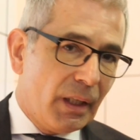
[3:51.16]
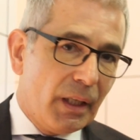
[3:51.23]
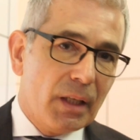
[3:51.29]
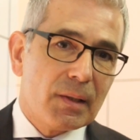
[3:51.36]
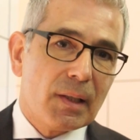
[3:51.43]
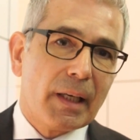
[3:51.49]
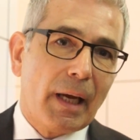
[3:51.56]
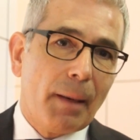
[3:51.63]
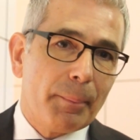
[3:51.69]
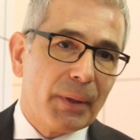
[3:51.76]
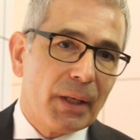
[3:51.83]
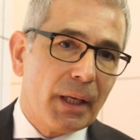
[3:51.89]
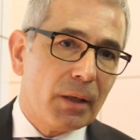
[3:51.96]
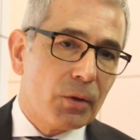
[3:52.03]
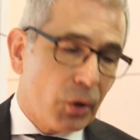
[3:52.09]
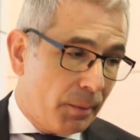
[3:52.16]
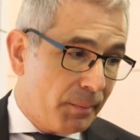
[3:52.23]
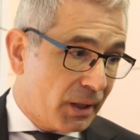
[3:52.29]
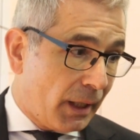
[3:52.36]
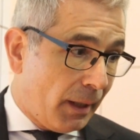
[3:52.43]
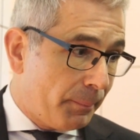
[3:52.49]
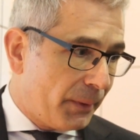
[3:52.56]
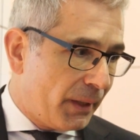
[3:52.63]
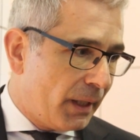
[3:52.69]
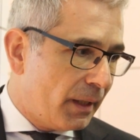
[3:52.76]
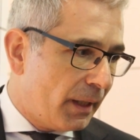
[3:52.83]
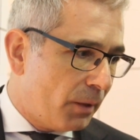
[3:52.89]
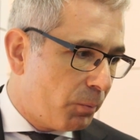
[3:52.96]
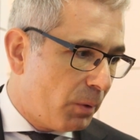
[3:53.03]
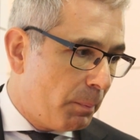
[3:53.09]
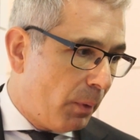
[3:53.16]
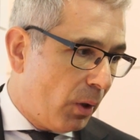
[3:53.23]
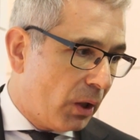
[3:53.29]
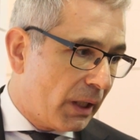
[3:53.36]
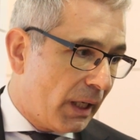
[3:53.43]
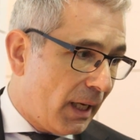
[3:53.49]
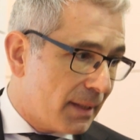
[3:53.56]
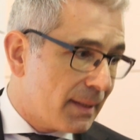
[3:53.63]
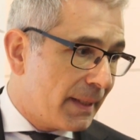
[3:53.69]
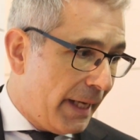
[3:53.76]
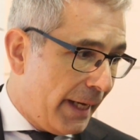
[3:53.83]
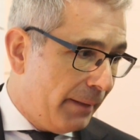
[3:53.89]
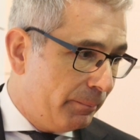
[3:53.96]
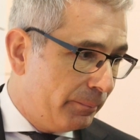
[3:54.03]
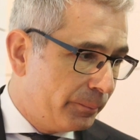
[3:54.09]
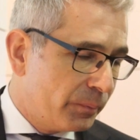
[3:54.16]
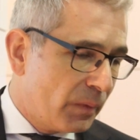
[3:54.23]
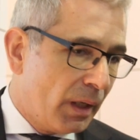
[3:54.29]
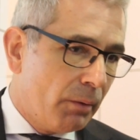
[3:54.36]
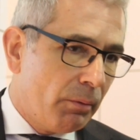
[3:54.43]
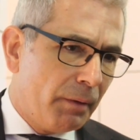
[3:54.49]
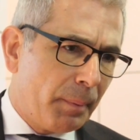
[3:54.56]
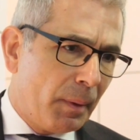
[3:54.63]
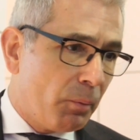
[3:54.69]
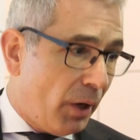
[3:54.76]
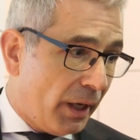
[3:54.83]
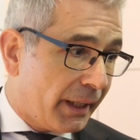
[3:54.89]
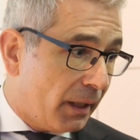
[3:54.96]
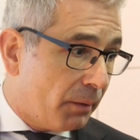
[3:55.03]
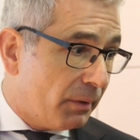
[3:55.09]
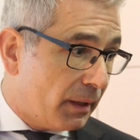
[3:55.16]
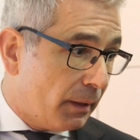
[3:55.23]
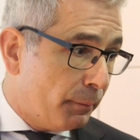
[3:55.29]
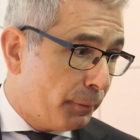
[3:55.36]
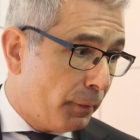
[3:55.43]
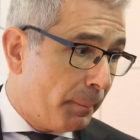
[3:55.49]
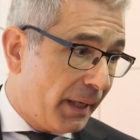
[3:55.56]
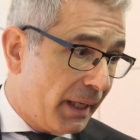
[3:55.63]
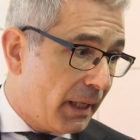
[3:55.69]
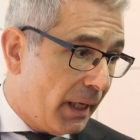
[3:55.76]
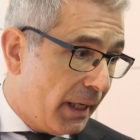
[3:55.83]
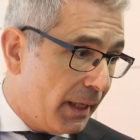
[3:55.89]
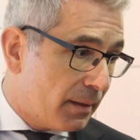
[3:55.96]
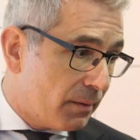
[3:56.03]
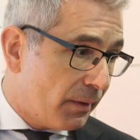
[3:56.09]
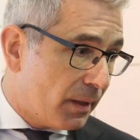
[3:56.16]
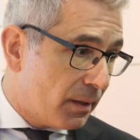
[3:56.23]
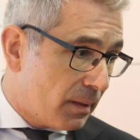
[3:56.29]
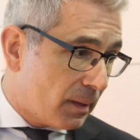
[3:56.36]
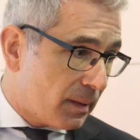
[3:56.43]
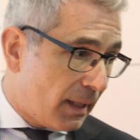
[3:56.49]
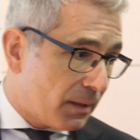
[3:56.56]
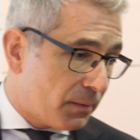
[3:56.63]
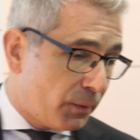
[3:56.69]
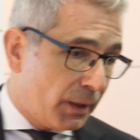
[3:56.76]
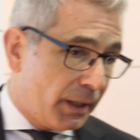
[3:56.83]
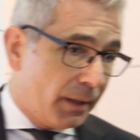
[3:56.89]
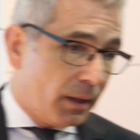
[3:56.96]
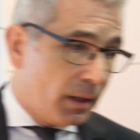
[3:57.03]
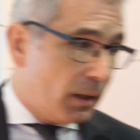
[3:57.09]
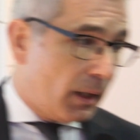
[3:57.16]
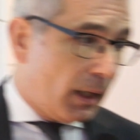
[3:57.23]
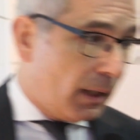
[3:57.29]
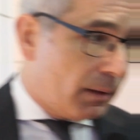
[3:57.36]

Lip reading: It's a company, a German company that we bought last year. We've been working with them for many years, very successfully on a